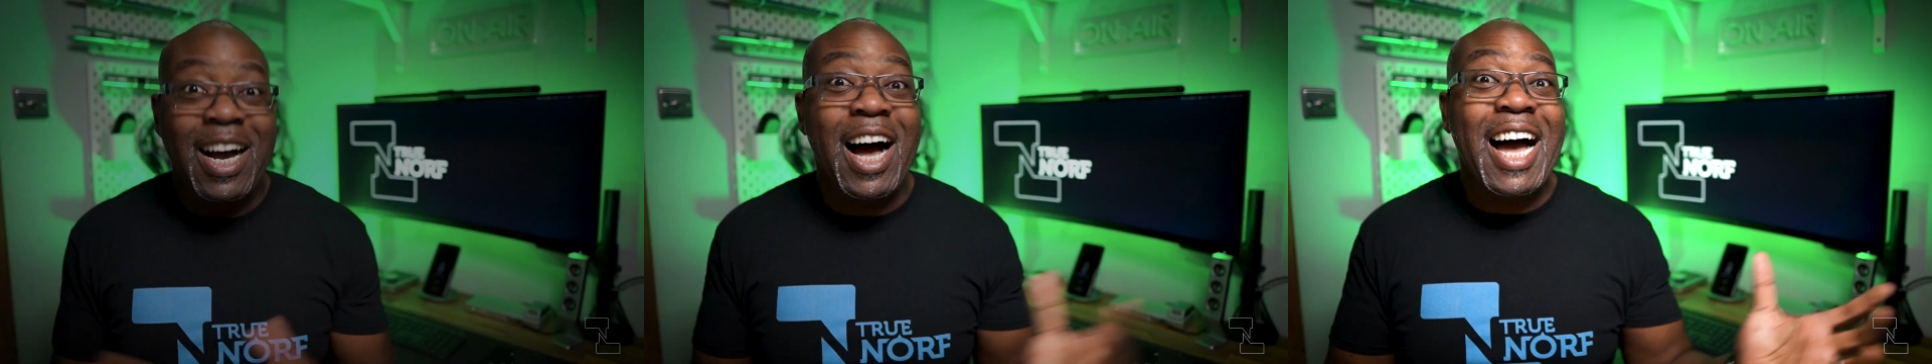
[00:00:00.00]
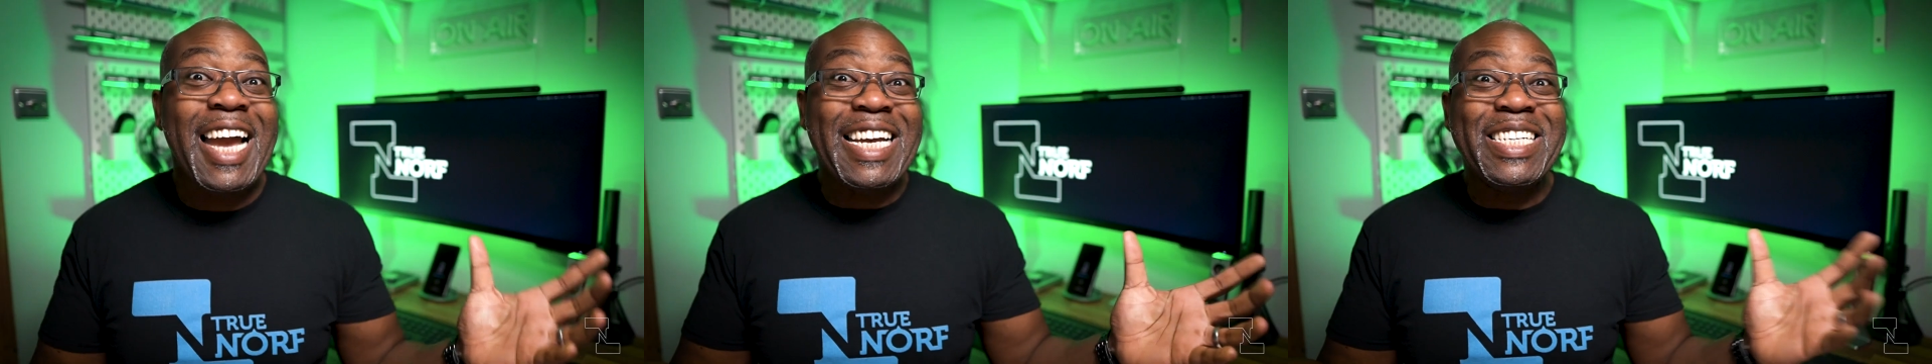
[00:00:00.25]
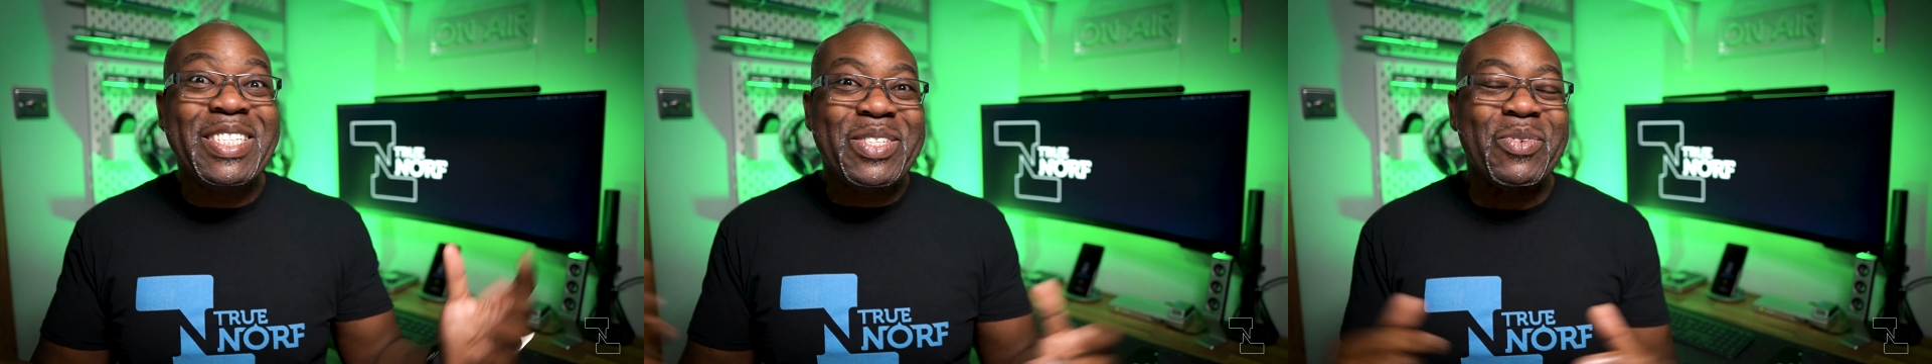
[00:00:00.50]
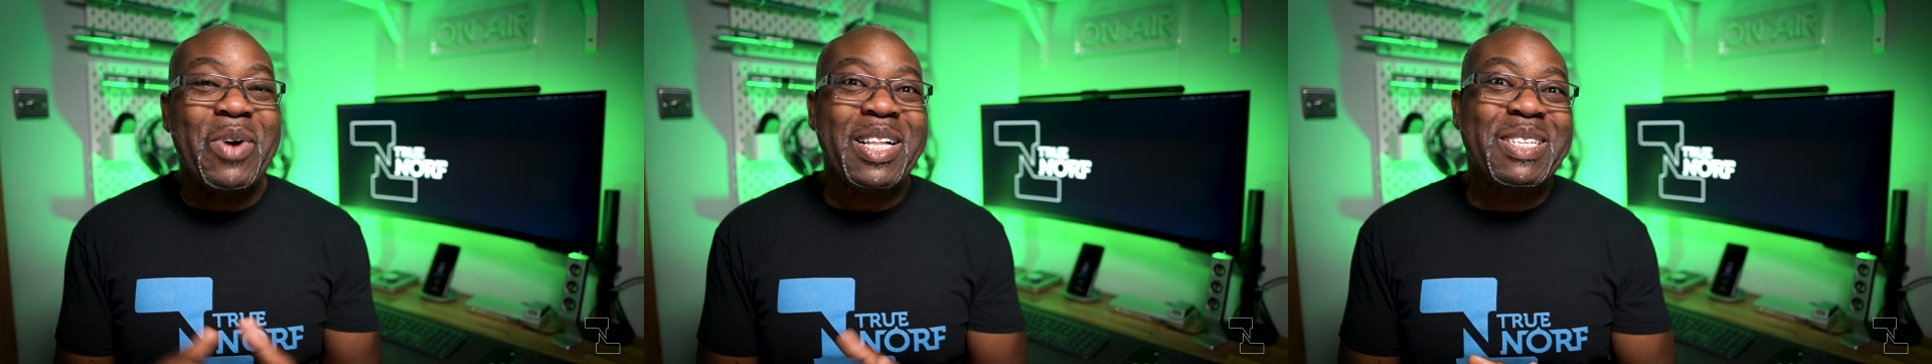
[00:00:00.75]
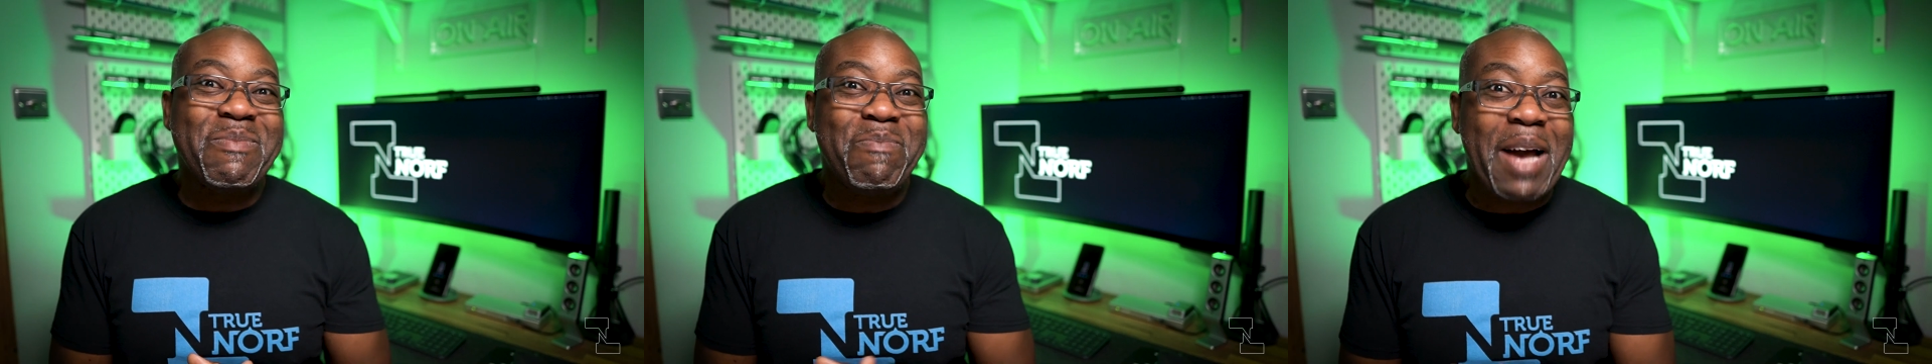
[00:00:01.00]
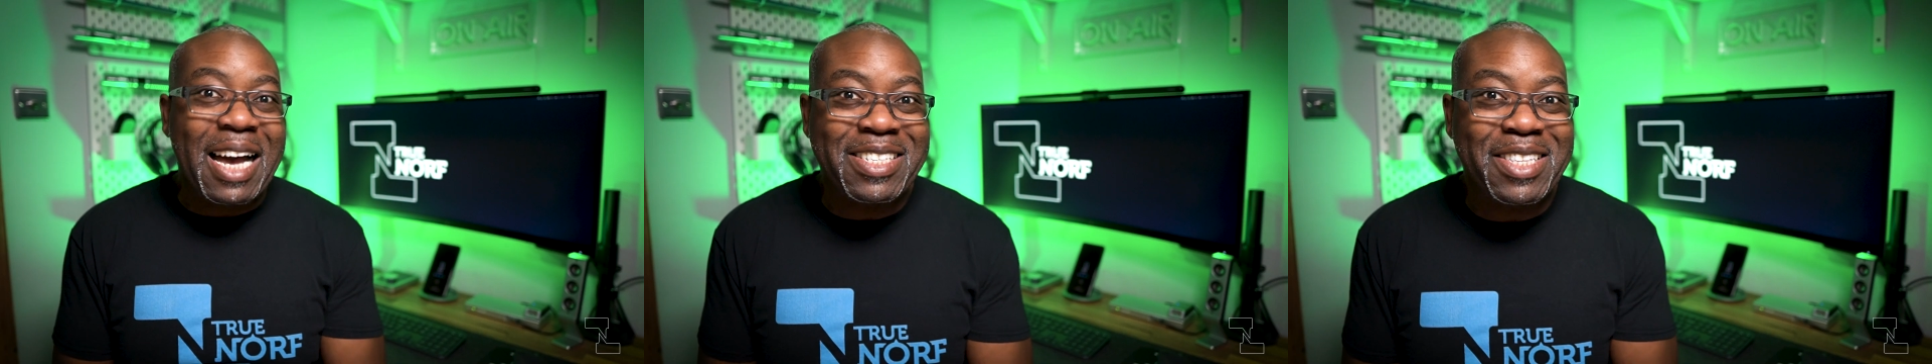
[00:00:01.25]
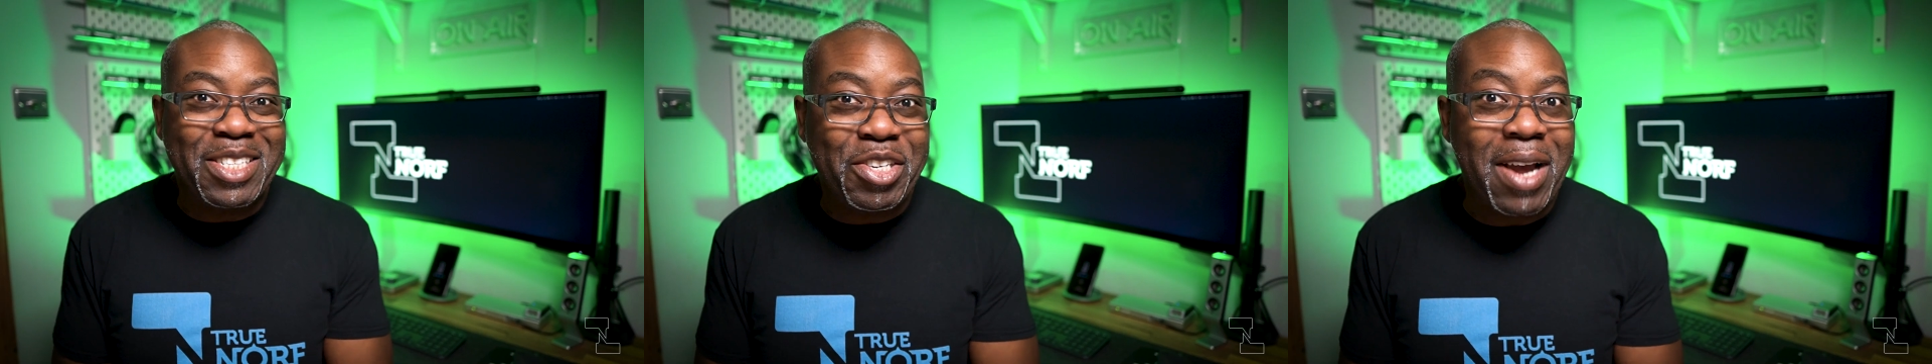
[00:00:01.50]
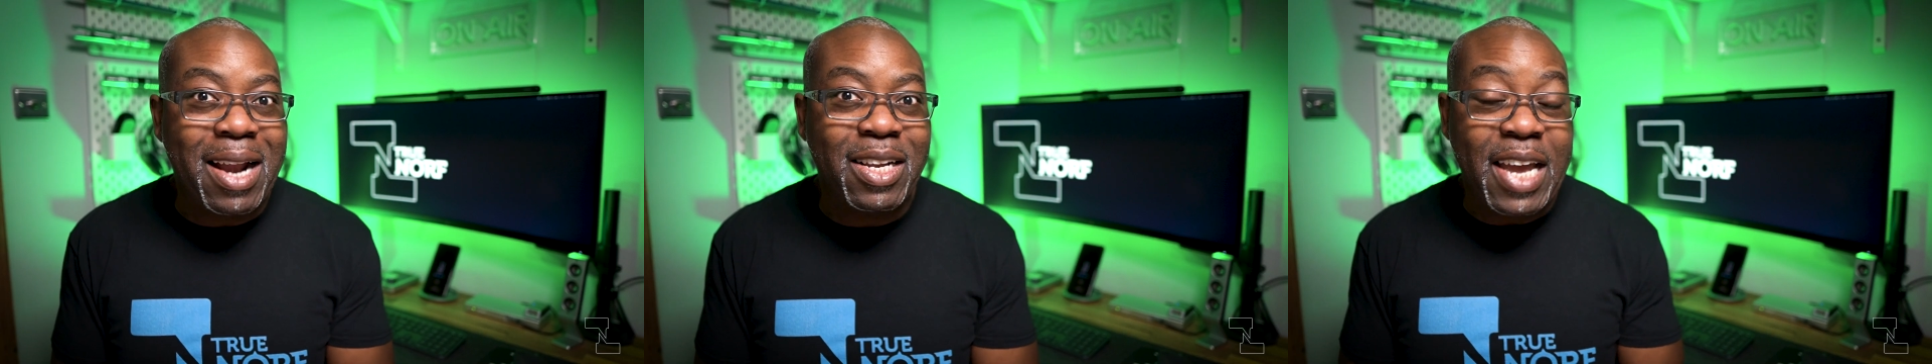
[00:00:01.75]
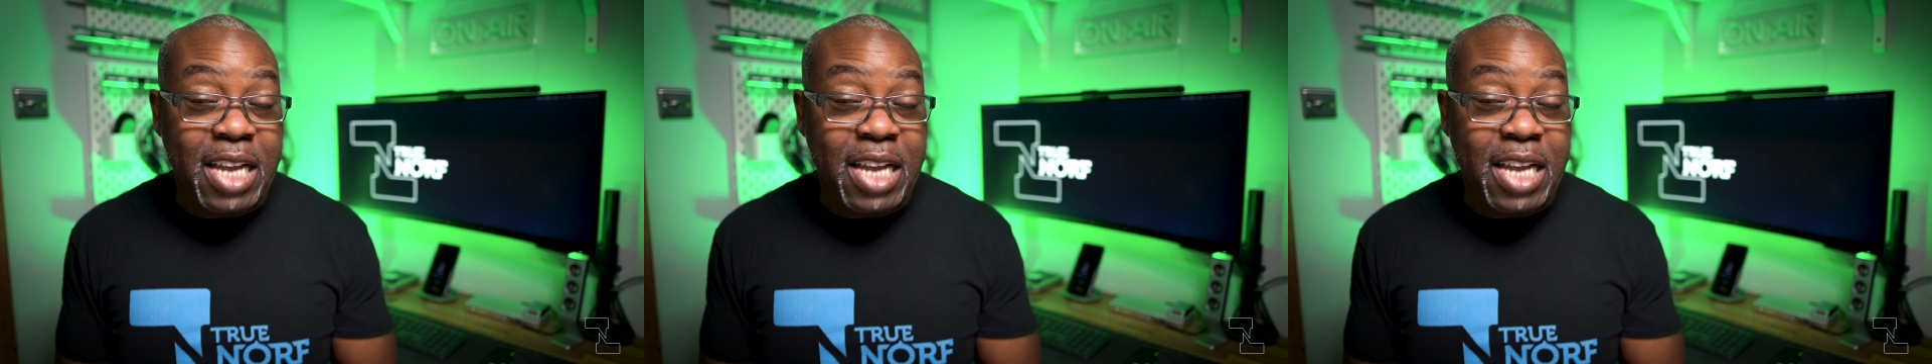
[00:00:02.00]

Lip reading: Hi and welcome back to the channel.